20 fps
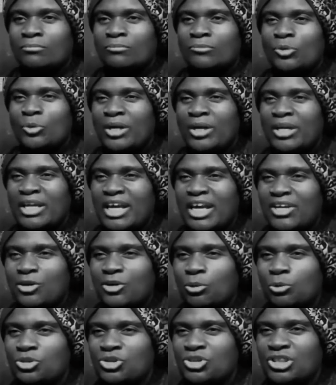You ain't got
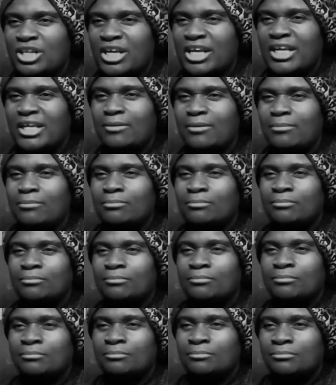no shame.
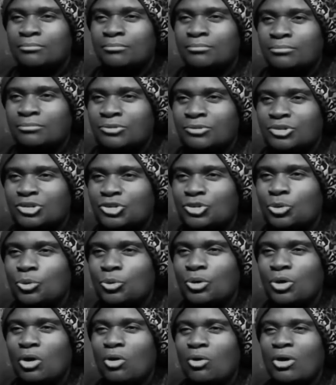Just
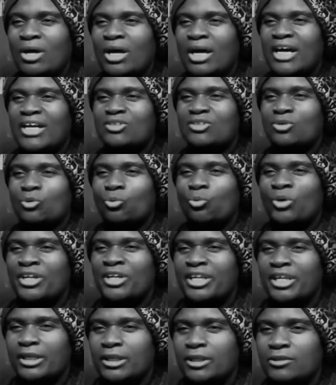doing all kinds of
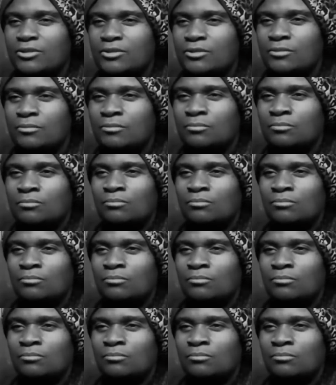wickedness.